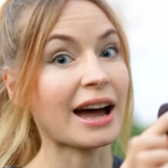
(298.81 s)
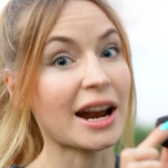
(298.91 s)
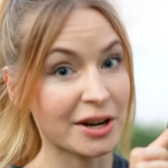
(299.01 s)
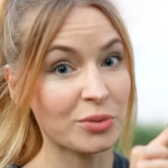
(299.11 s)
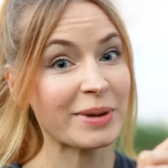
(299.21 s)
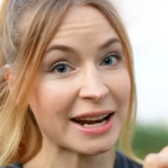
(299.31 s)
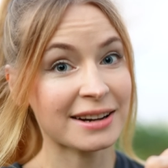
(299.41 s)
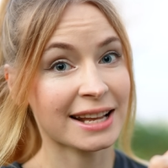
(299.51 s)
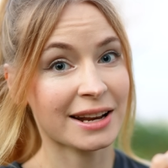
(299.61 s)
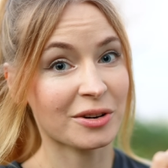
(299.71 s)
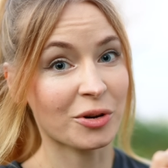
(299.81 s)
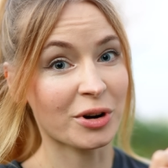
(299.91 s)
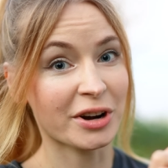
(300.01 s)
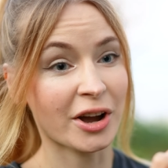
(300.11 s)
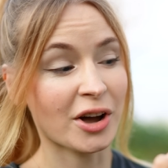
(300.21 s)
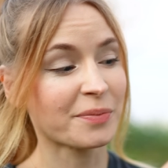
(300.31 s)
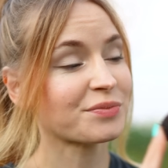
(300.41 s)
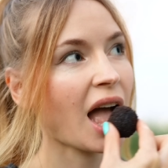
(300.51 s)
Are you better than an Oreo?